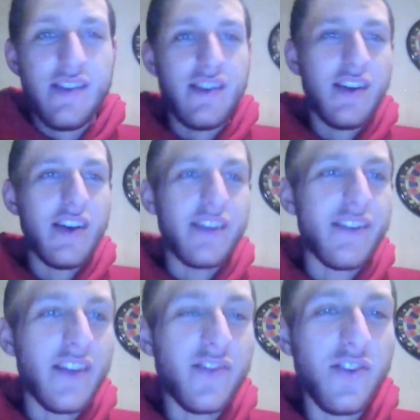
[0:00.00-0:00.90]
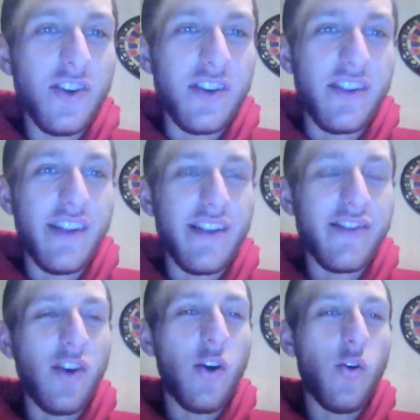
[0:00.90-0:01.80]
All right, sounds good.
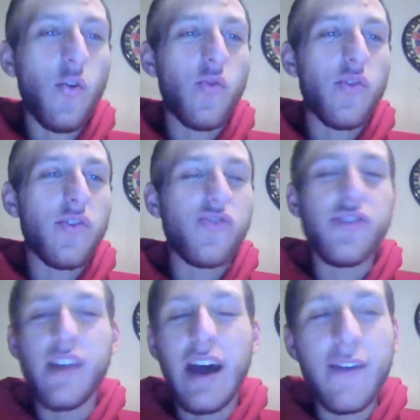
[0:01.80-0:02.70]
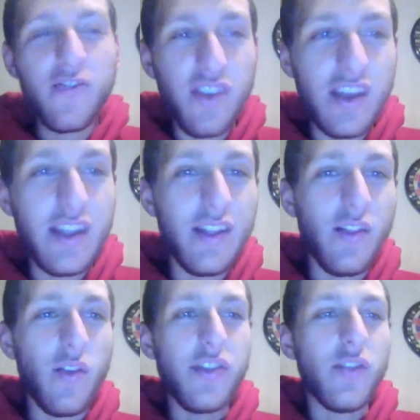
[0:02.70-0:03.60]
So, obviously,
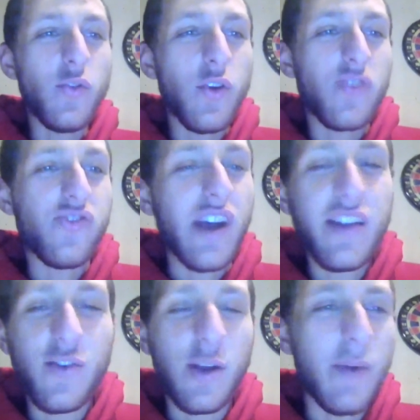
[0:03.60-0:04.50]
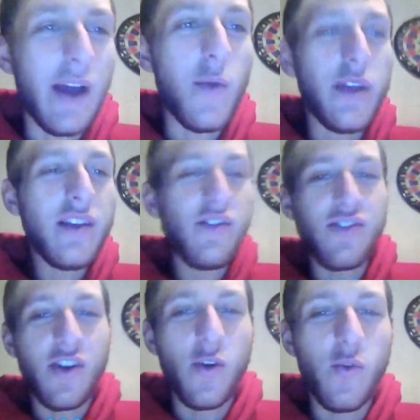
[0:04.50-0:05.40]
the New York Giants are on a bye week,
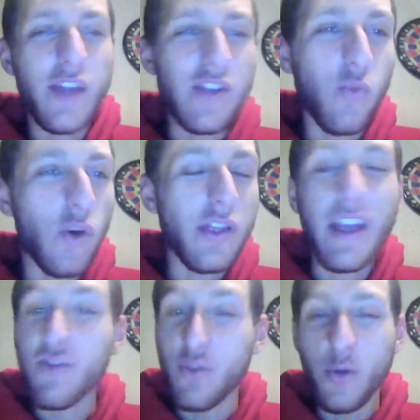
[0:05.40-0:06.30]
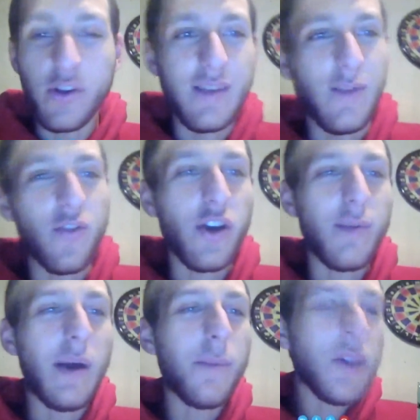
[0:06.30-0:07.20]
so that's one less New York team to talk
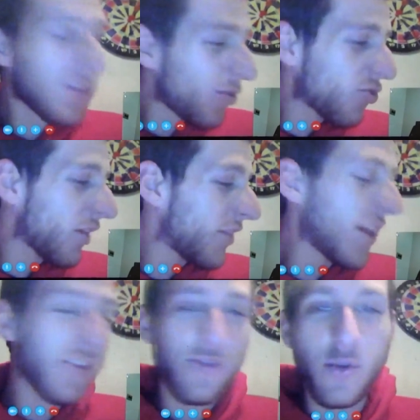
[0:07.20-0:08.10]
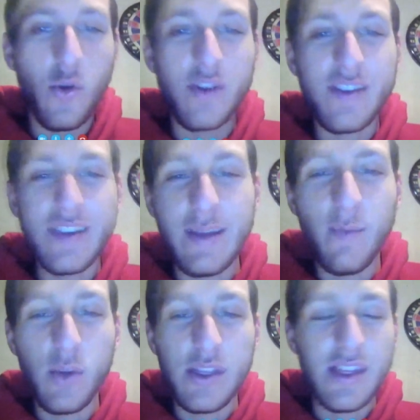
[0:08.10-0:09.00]
about. But we still have the other New York
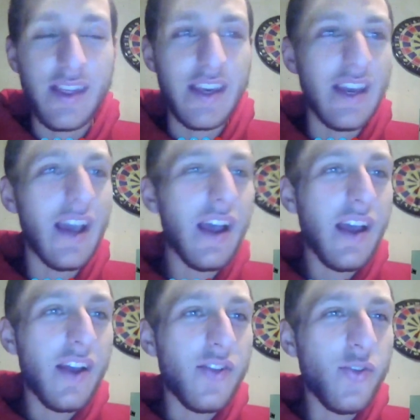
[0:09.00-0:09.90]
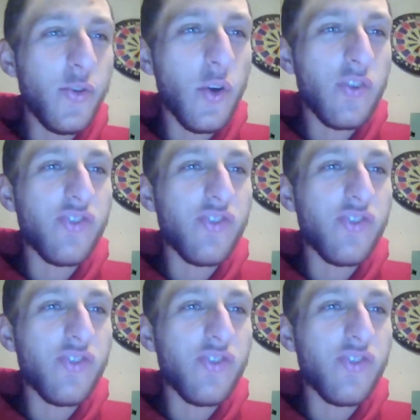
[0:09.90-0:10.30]
team with the New York